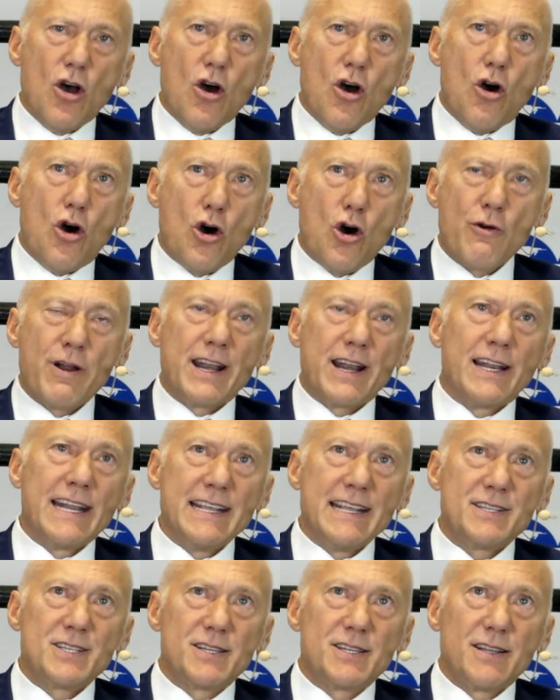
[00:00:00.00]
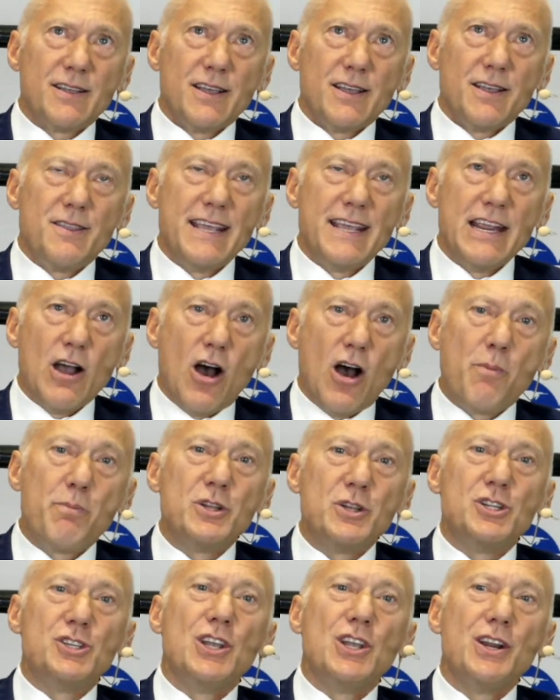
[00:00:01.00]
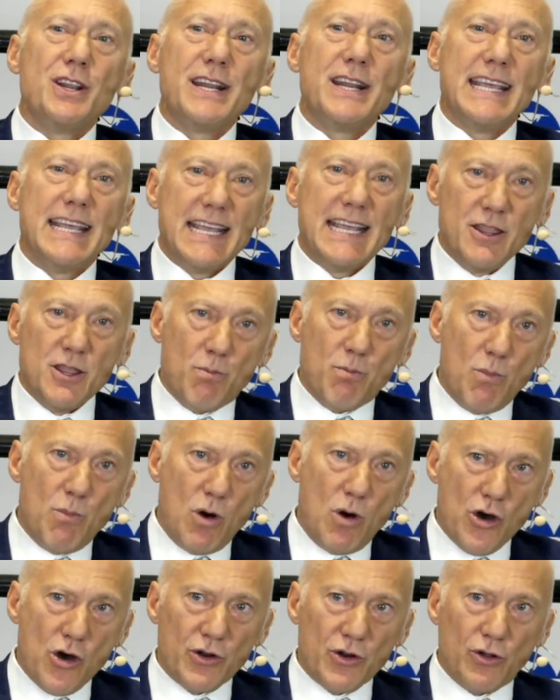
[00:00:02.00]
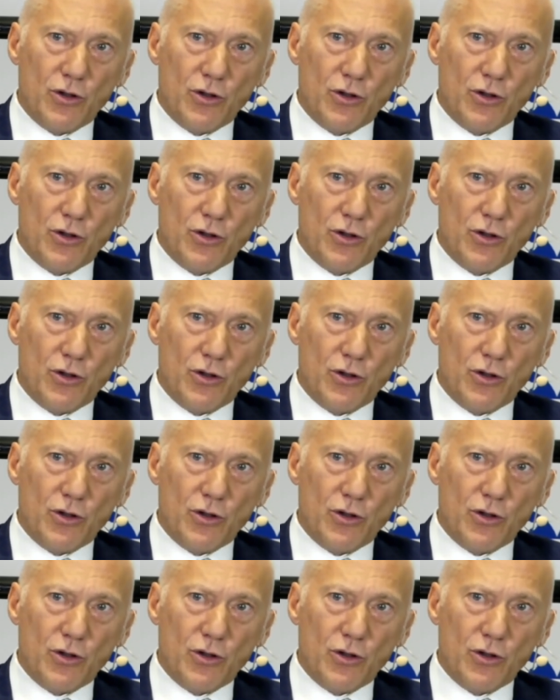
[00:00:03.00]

or at least the opportunity in the model